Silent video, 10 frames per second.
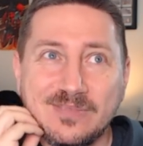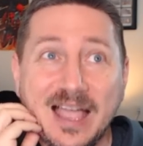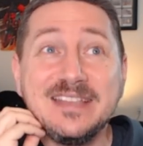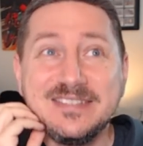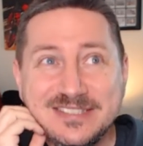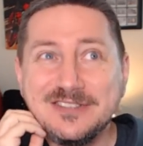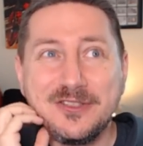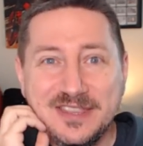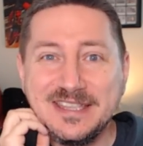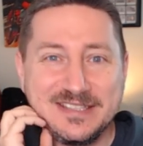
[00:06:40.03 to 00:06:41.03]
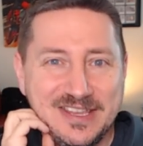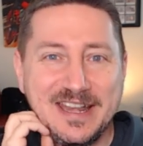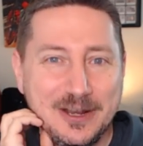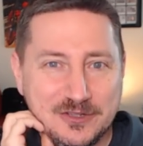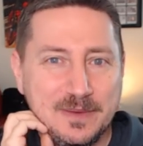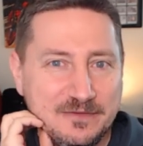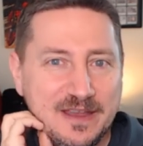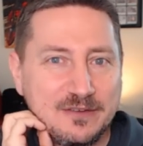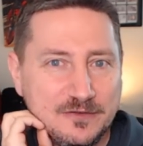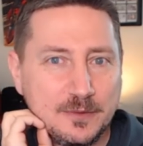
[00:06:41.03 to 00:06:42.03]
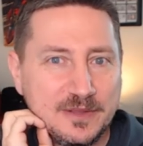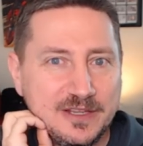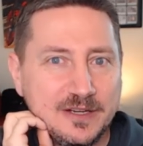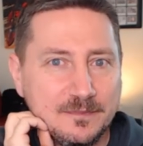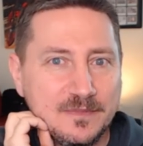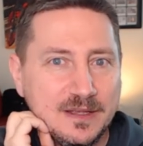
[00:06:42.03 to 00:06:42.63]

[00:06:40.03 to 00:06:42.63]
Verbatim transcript: I still think Inside Out is my favorite film of the year.